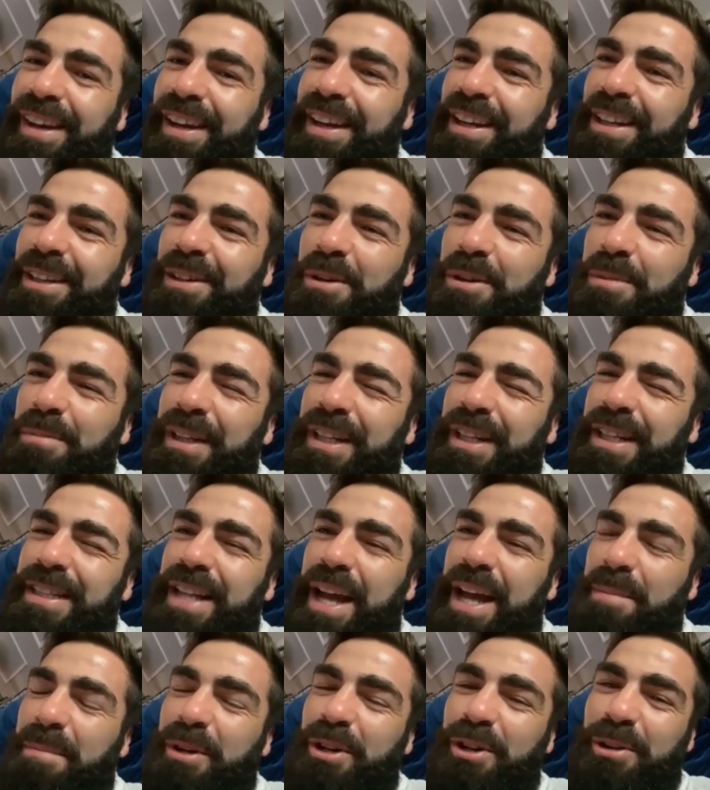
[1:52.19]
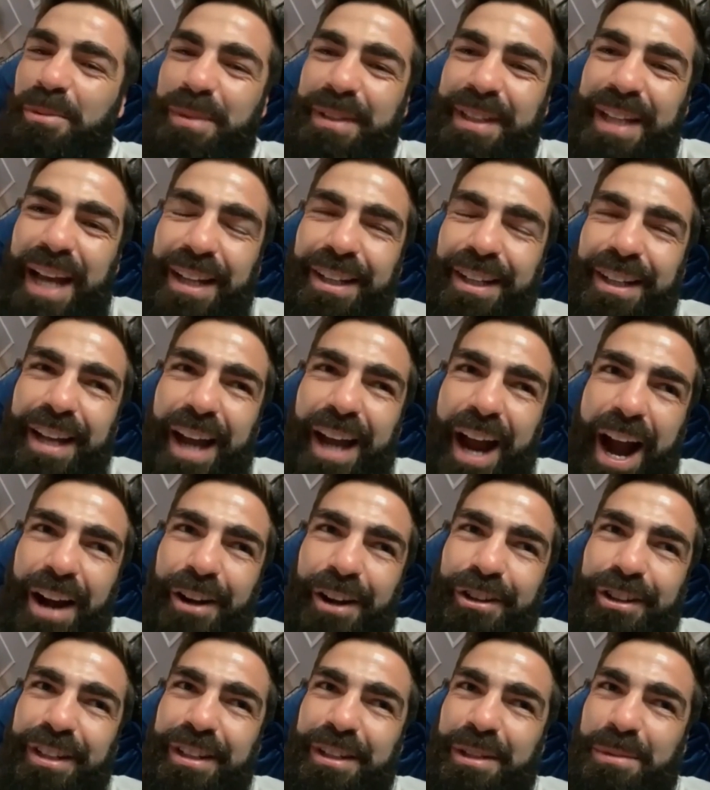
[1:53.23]
You know what I mean? He started becoming that like
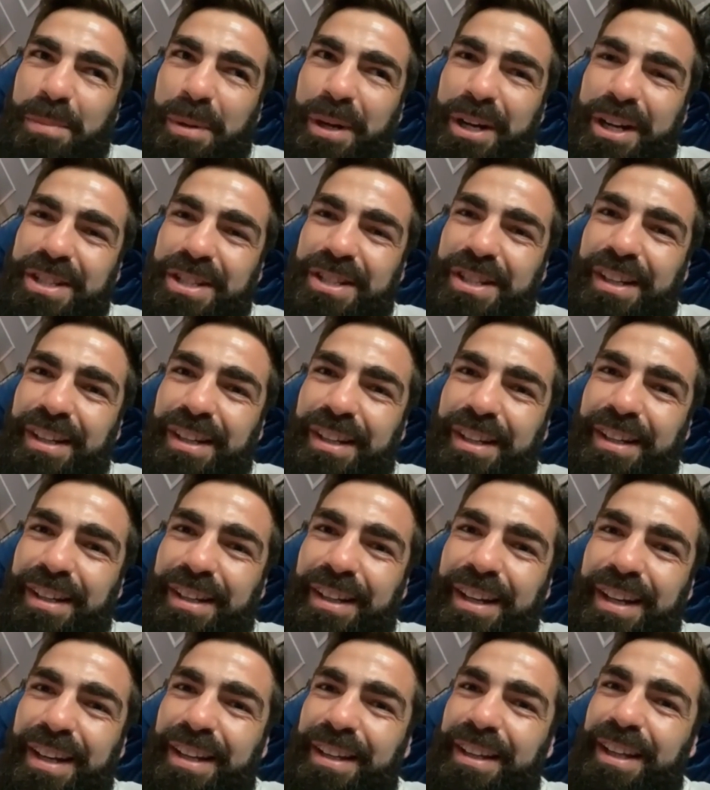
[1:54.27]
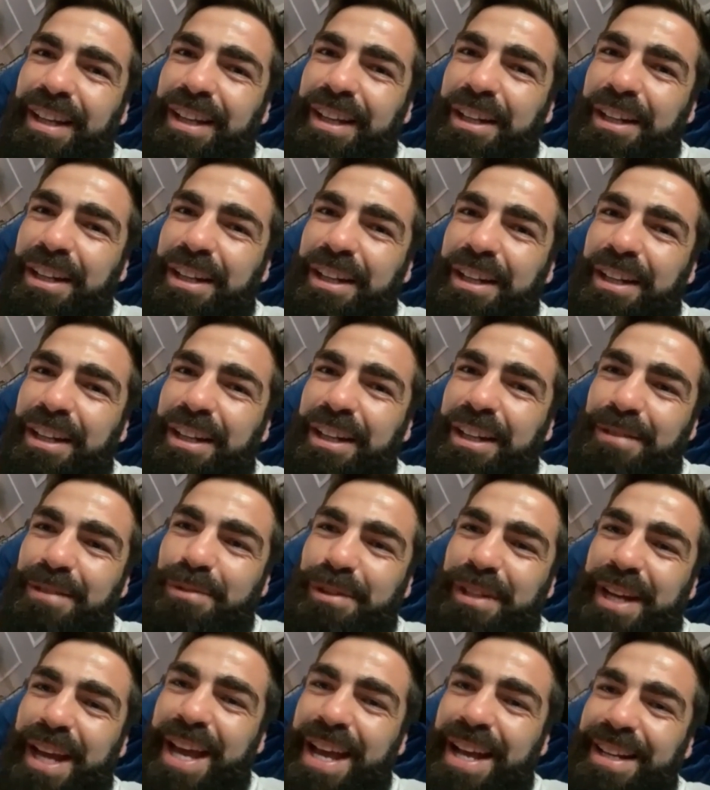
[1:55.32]
arrogant person and thinking he was better than
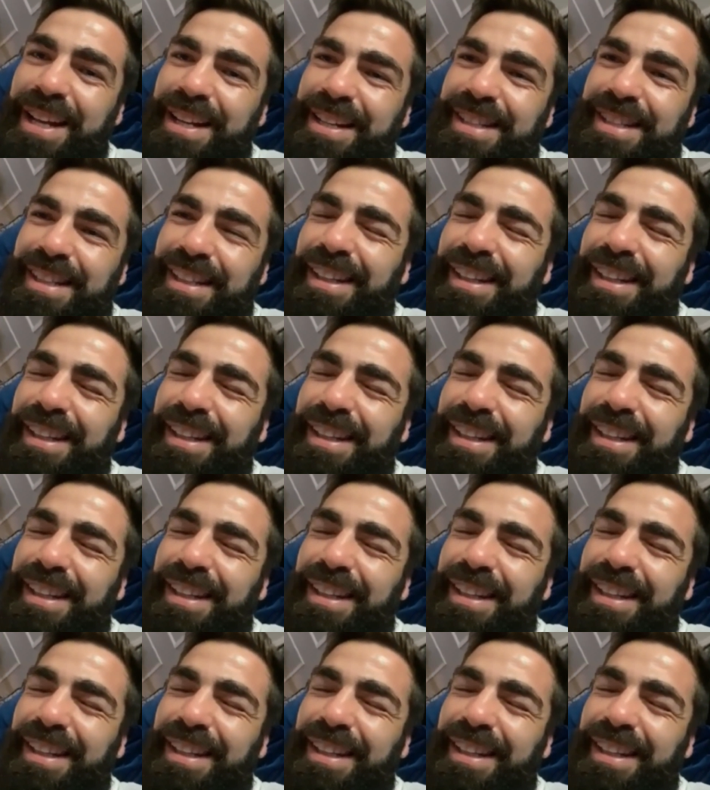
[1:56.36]
everyone else.